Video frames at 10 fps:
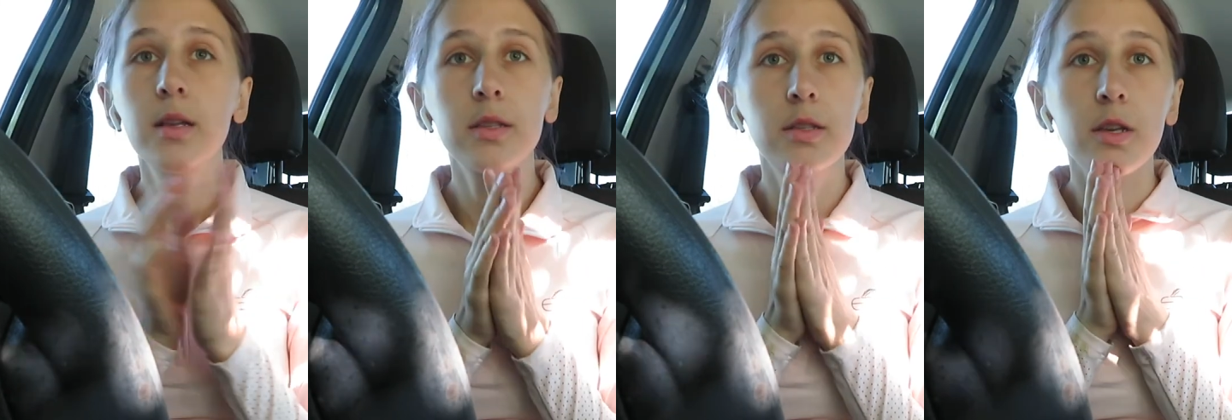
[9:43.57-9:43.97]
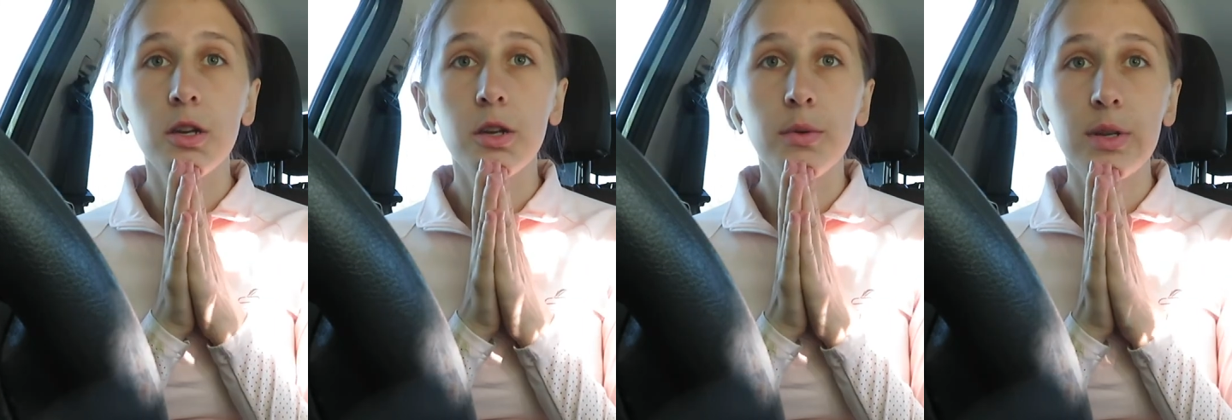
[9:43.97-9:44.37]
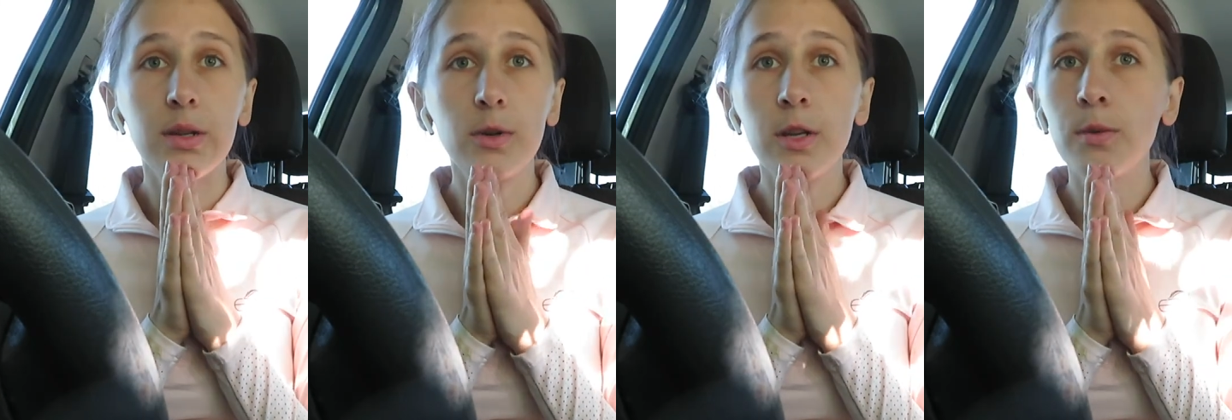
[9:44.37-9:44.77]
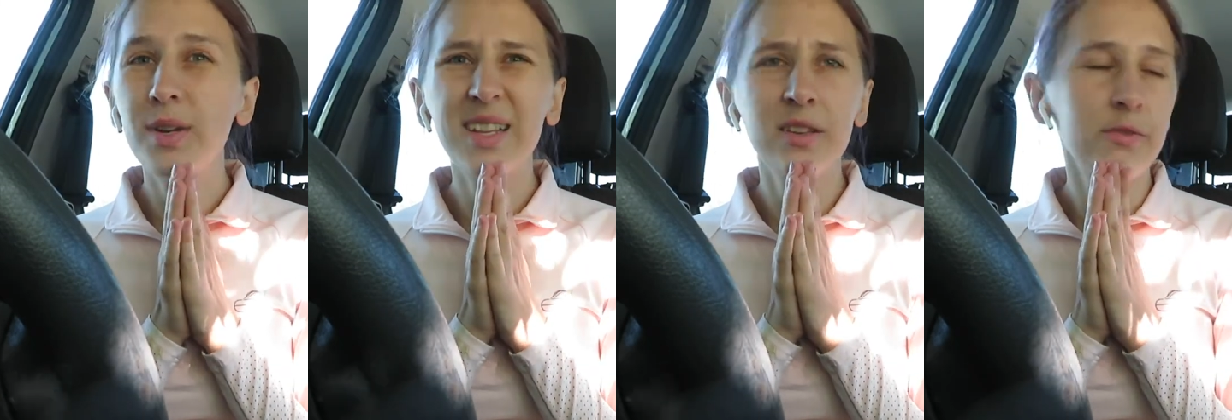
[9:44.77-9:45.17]
So
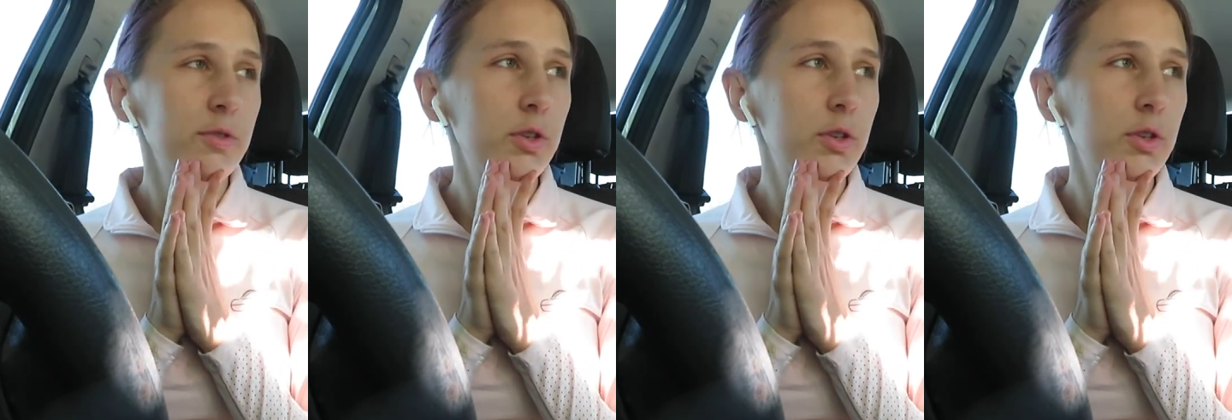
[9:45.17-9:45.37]
we didn't